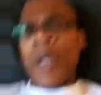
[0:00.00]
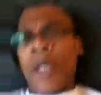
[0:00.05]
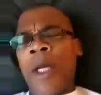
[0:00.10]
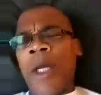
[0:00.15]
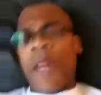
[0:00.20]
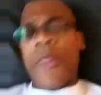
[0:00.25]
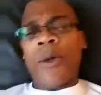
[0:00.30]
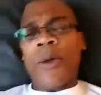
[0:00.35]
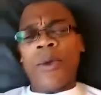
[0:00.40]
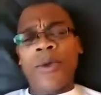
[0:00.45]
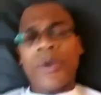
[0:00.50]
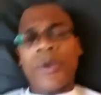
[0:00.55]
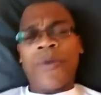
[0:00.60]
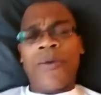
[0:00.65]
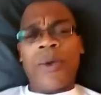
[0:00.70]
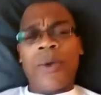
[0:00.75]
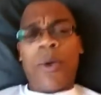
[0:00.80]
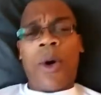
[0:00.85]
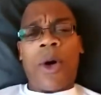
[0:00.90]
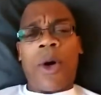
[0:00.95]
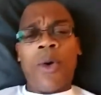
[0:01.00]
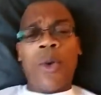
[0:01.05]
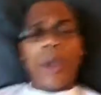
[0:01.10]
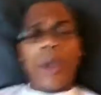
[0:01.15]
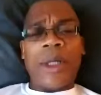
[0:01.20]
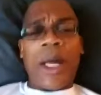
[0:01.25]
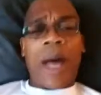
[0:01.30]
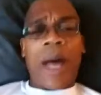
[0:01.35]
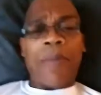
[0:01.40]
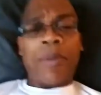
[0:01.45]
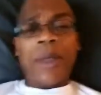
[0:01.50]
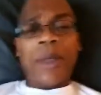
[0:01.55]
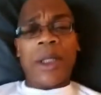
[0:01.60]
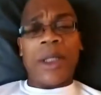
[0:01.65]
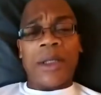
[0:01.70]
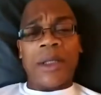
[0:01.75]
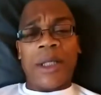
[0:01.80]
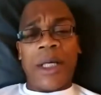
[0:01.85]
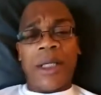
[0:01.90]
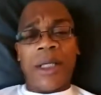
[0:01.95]
Those of you all who are not
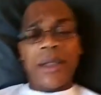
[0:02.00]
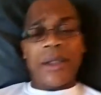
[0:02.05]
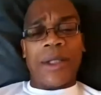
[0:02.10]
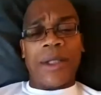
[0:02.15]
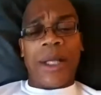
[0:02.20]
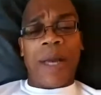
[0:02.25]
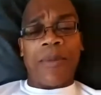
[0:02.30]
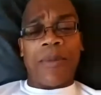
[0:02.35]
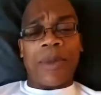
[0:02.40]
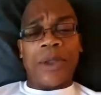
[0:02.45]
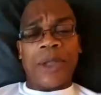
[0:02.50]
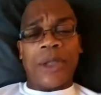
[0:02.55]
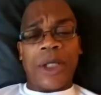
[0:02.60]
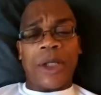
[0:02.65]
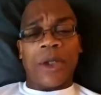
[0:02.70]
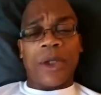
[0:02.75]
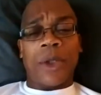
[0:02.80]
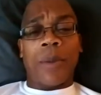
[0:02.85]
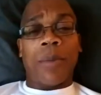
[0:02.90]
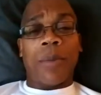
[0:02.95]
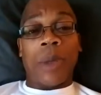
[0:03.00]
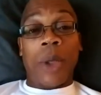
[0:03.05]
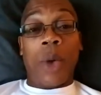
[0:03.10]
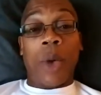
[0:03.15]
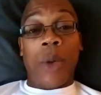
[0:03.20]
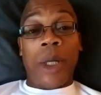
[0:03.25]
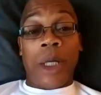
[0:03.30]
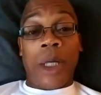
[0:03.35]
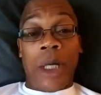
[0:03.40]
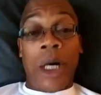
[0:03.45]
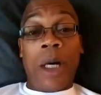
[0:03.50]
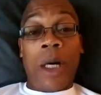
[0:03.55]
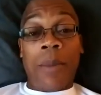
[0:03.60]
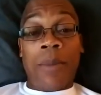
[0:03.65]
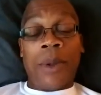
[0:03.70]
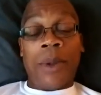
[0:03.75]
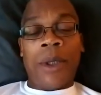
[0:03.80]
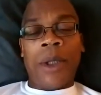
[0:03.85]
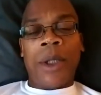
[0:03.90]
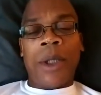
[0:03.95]
plugged into that particular blowing up
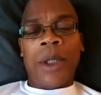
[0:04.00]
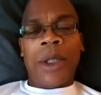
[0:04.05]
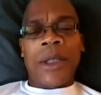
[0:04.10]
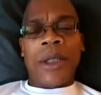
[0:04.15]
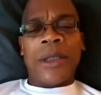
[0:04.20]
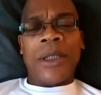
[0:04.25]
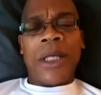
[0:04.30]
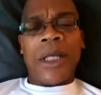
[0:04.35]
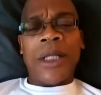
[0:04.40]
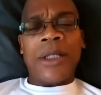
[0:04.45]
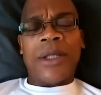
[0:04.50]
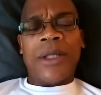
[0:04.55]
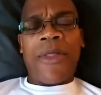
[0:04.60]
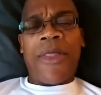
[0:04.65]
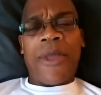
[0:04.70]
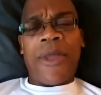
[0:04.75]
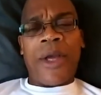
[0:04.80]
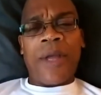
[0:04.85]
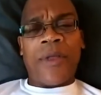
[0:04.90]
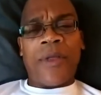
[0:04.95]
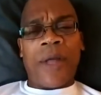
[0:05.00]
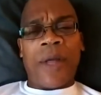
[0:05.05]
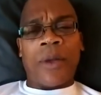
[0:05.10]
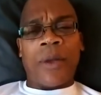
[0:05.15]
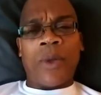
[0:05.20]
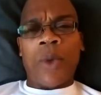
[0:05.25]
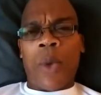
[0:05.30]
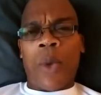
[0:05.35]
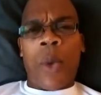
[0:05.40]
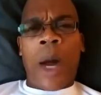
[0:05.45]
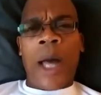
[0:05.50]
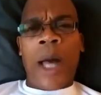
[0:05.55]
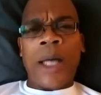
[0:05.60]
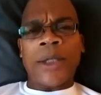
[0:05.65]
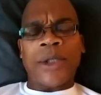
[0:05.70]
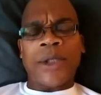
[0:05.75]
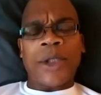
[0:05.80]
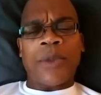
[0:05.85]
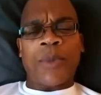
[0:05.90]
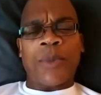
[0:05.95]
tend to think that, well, why
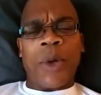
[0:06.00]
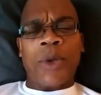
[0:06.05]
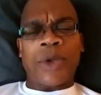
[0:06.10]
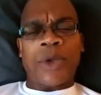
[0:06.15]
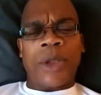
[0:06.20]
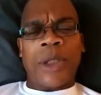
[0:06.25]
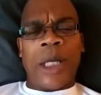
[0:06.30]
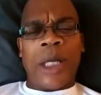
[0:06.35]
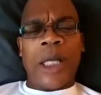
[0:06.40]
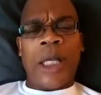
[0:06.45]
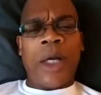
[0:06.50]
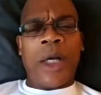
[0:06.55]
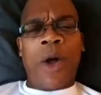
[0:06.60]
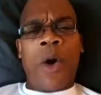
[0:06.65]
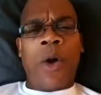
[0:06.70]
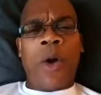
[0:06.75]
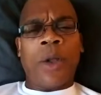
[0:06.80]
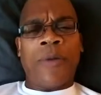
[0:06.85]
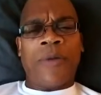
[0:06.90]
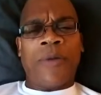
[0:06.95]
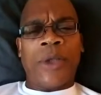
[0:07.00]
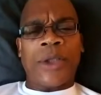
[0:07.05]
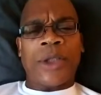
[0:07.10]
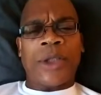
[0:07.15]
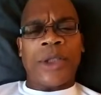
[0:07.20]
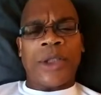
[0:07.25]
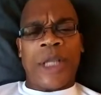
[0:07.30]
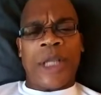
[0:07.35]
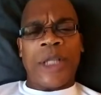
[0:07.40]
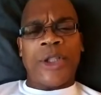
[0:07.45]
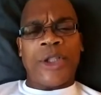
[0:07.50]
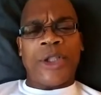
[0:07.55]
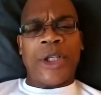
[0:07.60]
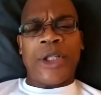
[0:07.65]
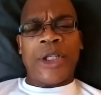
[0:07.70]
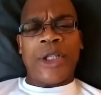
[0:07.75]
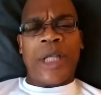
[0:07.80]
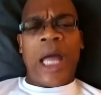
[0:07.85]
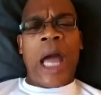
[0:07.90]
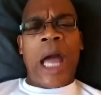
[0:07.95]
is this person getting all of this
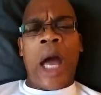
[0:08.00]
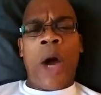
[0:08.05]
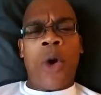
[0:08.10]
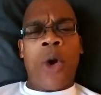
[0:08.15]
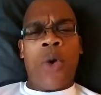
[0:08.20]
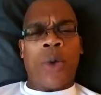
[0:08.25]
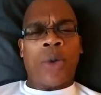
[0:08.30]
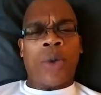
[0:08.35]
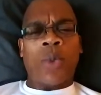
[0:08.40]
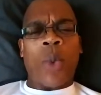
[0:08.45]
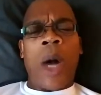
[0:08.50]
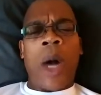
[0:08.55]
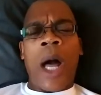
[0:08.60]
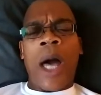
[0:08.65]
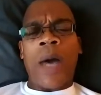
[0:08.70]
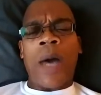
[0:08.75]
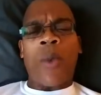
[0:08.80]
attention now? And why?